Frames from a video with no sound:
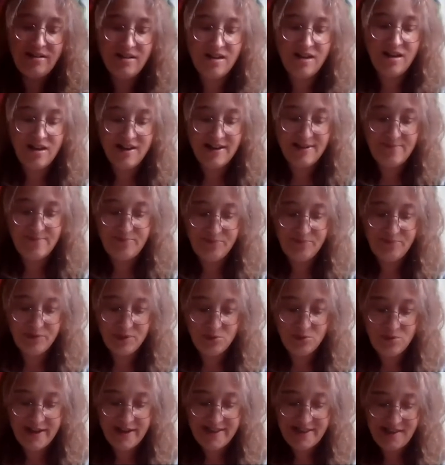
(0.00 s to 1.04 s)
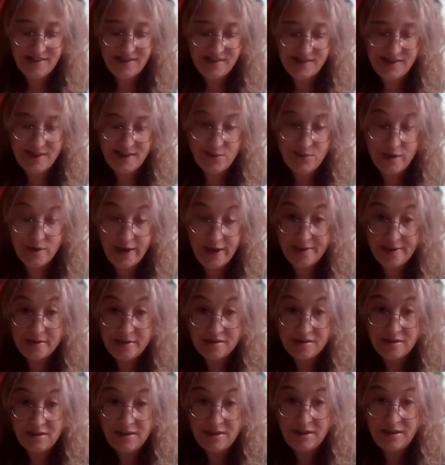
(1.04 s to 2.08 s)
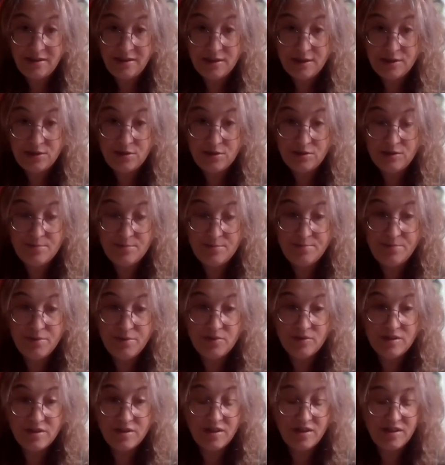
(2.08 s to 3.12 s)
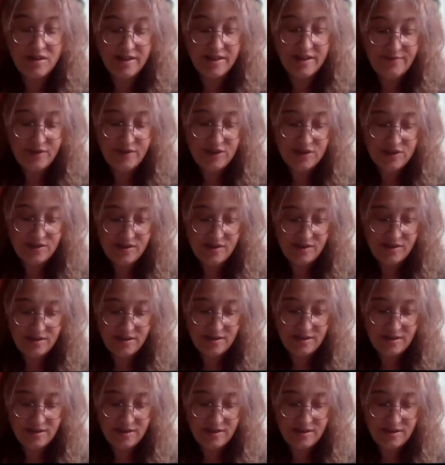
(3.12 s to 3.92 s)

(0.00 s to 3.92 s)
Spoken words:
I'm waiting to see what edits are needed on a book I've just